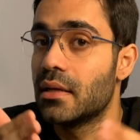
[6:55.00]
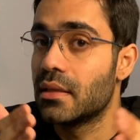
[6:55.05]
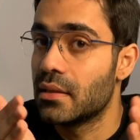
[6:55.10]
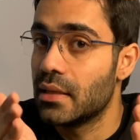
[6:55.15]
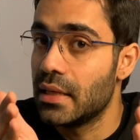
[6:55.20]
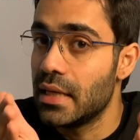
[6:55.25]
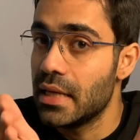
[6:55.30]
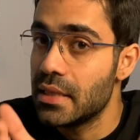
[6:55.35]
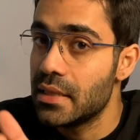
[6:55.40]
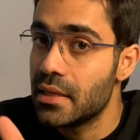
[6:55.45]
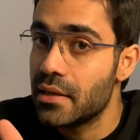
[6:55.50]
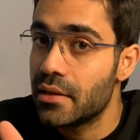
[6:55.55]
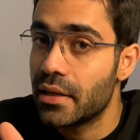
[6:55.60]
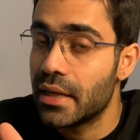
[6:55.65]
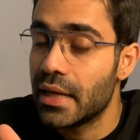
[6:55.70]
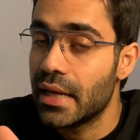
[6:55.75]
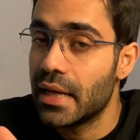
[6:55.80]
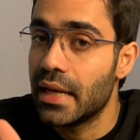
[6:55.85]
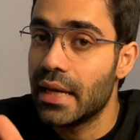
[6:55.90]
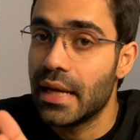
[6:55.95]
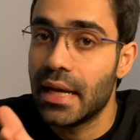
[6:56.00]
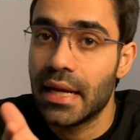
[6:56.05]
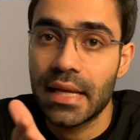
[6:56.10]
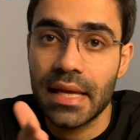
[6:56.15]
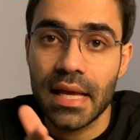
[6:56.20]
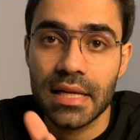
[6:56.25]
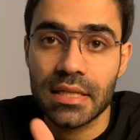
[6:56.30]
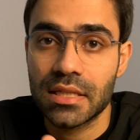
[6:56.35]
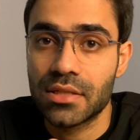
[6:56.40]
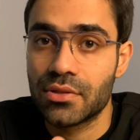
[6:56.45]
either
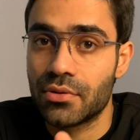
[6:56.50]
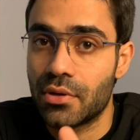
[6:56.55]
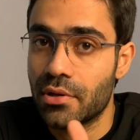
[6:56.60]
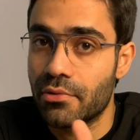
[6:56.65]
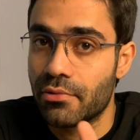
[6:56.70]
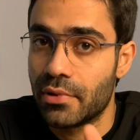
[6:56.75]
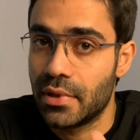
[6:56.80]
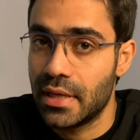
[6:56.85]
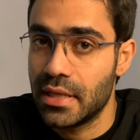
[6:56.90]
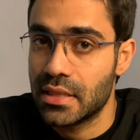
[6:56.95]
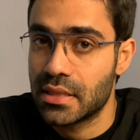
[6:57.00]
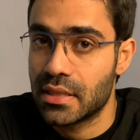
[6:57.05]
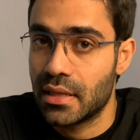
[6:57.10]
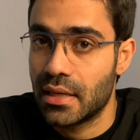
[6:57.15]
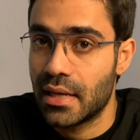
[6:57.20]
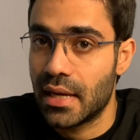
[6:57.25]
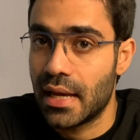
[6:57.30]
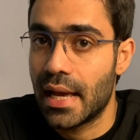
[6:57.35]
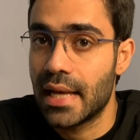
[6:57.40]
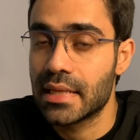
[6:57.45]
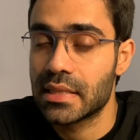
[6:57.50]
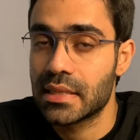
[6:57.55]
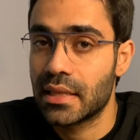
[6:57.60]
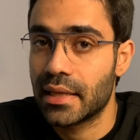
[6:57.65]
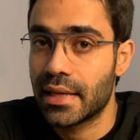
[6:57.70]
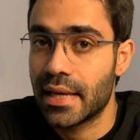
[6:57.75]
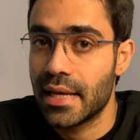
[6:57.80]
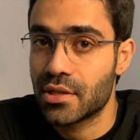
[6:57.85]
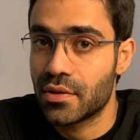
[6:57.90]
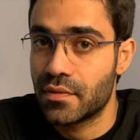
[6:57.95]
ADH is not released, as in the
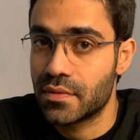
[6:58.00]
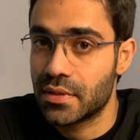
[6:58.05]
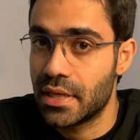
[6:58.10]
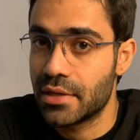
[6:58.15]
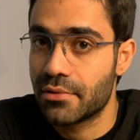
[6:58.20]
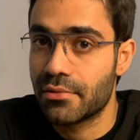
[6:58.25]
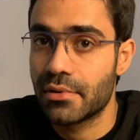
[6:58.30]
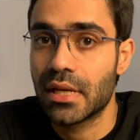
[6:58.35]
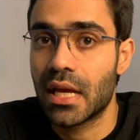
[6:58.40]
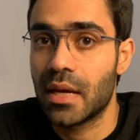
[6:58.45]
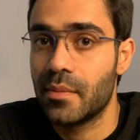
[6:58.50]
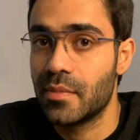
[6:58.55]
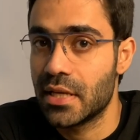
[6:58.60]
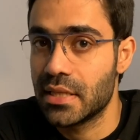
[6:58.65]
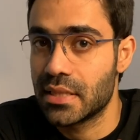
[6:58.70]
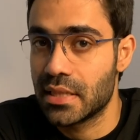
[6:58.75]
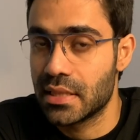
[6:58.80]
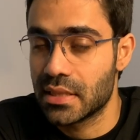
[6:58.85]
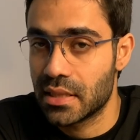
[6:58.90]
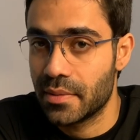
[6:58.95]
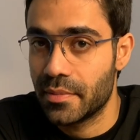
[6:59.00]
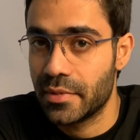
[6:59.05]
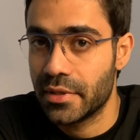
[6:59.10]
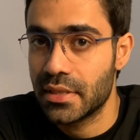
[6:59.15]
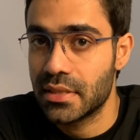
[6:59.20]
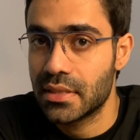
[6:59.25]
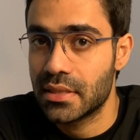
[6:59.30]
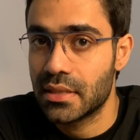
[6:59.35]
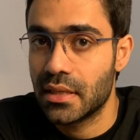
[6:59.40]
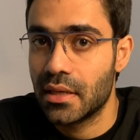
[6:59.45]
case of central diabetes
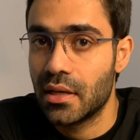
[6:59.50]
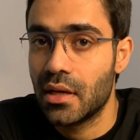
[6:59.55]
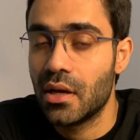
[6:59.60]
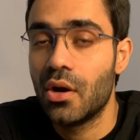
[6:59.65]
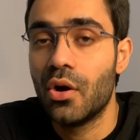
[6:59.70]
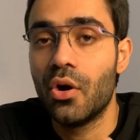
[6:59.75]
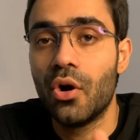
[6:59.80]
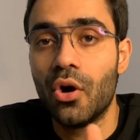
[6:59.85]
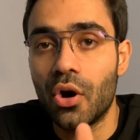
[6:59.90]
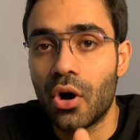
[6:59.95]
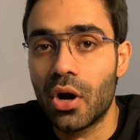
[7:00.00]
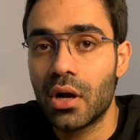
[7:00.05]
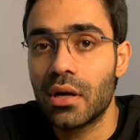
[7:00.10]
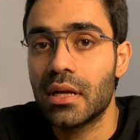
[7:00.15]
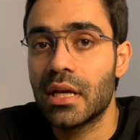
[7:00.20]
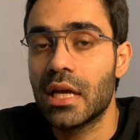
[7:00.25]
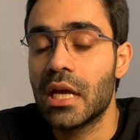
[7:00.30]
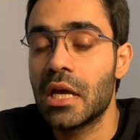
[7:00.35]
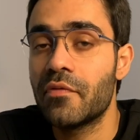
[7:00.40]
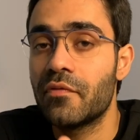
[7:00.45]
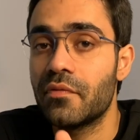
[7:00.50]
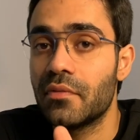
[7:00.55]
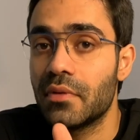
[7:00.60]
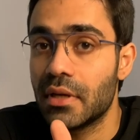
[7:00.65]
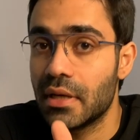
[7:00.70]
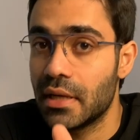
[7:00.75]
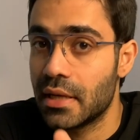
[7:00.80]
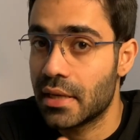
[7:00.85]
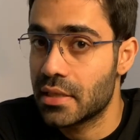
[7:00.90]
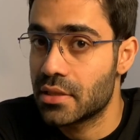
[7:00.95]
insipidus, or if
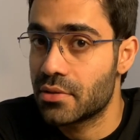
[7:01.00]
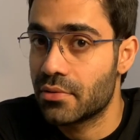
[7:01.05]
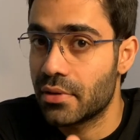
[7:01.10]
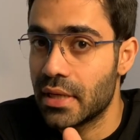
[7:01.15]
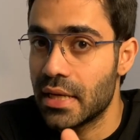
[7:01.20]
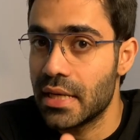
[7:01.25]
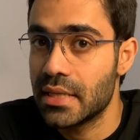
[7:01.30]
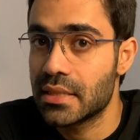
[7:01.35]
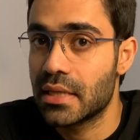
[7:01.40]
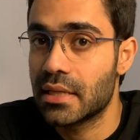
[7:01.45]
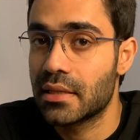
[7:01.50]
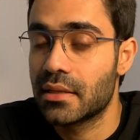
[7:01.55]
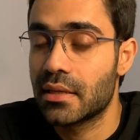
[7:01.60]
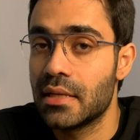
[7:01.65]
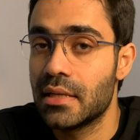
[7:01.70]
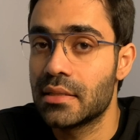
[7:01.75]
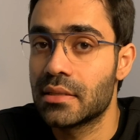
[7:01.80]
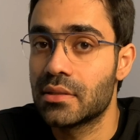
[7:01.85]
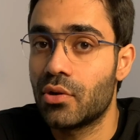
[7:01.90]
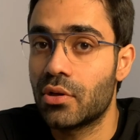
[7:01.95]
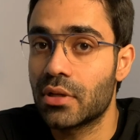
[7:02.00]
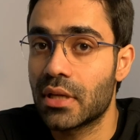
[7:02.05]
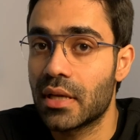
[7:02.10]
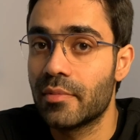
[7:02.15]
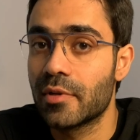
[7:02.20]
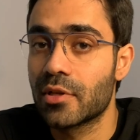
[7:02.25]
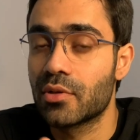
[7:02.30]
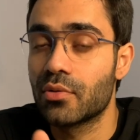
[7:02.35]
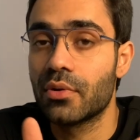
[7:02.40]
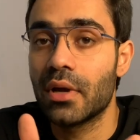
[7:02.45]
it is released, it not
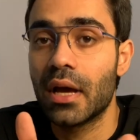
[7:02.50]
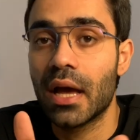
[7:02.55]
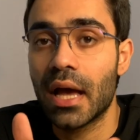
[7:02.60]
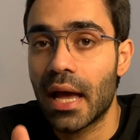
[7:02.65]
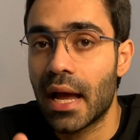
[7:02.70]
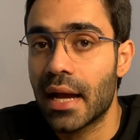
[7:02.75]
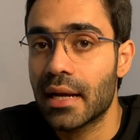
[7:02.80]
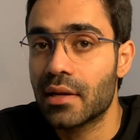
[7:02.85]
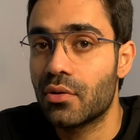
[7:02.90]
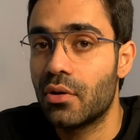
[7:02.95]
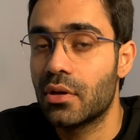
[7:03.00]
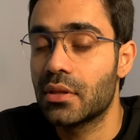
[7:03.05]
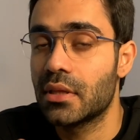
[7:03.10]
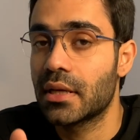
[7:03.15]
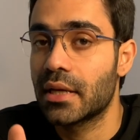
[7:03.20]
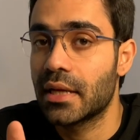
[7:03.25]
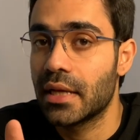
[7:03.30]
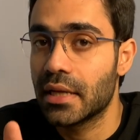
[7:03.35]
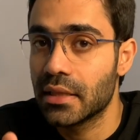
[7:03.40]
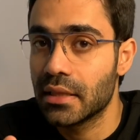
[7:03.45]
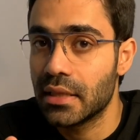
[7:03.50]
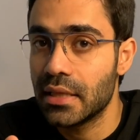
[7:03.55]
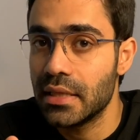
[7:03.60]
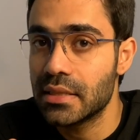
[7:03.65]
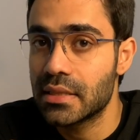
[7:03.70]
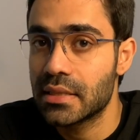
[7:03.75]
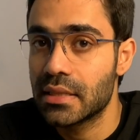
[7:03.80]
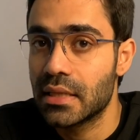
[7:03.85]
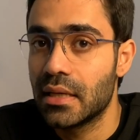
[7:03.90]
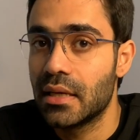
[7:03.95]
able to act on the
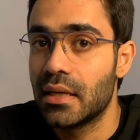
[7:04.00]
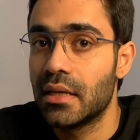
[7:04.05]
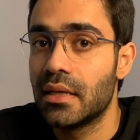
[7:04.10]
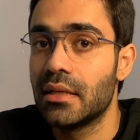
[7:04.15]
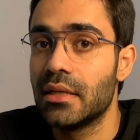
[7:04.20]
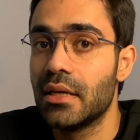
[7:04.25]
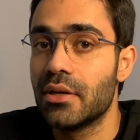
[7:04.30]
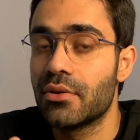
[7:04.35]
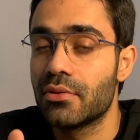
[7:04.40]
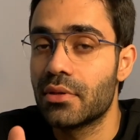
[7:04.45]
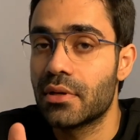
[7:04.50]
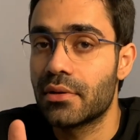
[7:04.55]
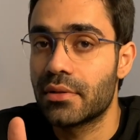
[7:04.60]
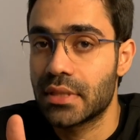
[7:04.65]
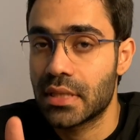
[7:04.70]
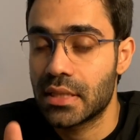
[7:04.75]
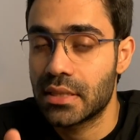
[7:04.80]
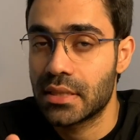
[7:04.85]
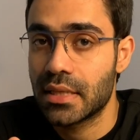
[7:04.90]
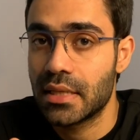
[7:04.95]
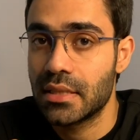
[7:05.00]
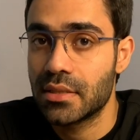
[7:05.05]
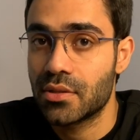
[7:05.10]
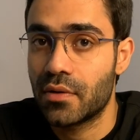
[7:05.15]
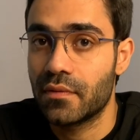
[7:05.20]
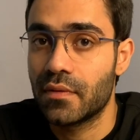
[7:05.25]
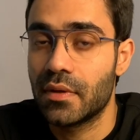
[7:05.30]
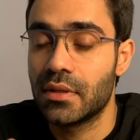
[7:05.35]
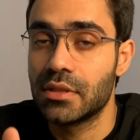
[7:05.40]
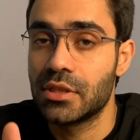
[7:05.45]
kidneys due to the resistance
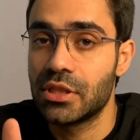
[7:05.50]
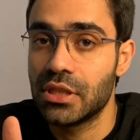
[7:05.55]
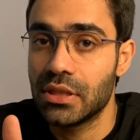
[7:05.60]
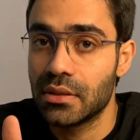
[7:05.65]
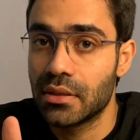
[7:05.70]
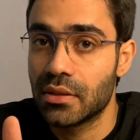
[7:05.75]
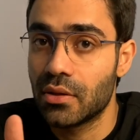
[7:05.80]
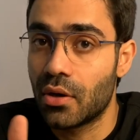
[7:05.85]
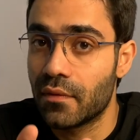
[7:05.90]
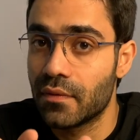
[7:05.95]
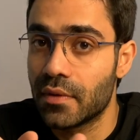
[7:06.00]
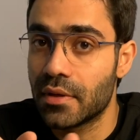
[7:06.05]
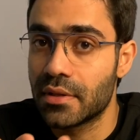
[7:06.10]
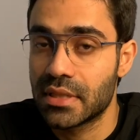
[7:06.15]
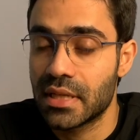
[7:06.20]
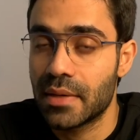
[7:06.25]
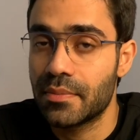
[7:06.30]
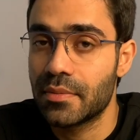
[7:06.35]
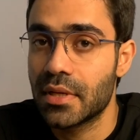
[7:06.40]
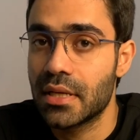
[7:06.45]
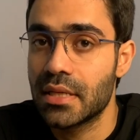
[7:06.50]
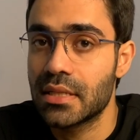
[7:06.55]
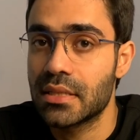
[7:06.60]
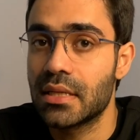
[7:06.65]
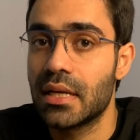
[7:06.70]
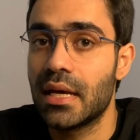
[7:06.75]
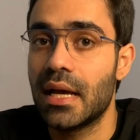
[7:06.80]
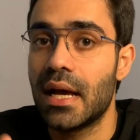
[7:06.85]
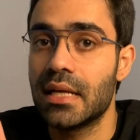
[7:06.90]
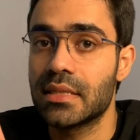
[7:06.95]
of the
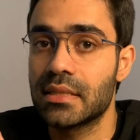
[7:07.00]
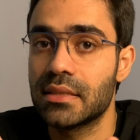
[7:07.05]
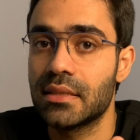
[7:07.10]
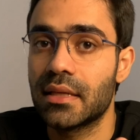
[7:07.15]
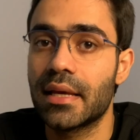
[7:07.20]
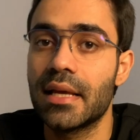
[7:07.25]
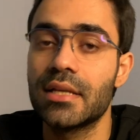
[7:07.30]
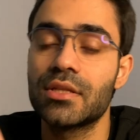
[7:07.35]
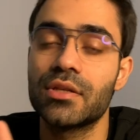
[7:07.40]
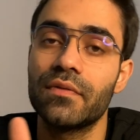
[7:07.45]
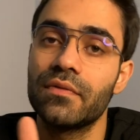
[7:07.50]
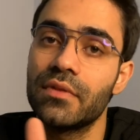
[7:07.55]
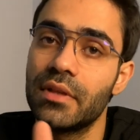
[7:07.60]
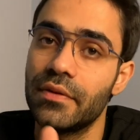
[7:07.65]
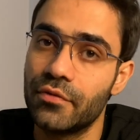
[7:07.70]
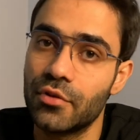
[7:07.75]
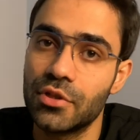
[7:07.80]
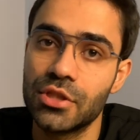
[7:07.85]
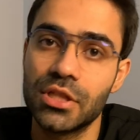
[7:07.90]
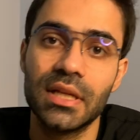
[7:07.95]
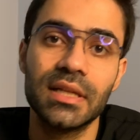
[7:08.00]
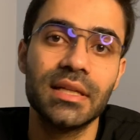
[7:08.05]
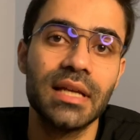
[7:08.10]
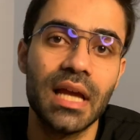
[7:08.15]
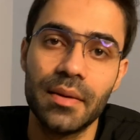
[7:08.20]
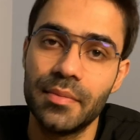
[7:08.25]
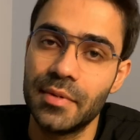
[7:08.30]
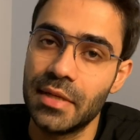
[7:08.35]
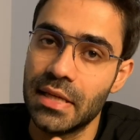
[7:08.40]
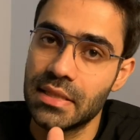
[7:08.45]
receptors, as in the case of nephrogenic
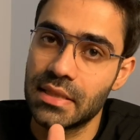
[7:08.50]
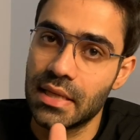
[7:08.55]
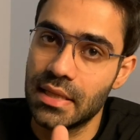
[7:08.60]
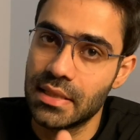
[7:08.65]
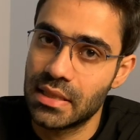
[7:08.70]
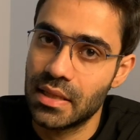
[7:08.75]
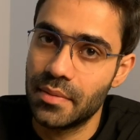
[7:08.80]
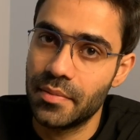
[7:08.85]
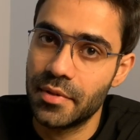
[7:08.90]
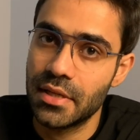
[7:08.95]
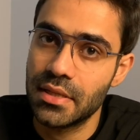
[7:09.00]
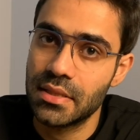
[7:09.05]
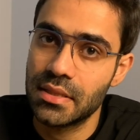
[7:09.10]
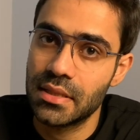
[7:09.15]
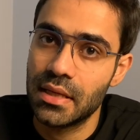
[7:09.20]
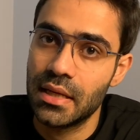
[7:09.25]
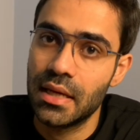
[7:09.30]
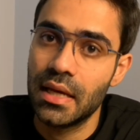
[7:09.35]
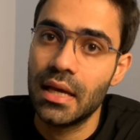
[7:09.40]
diabetes insipidus.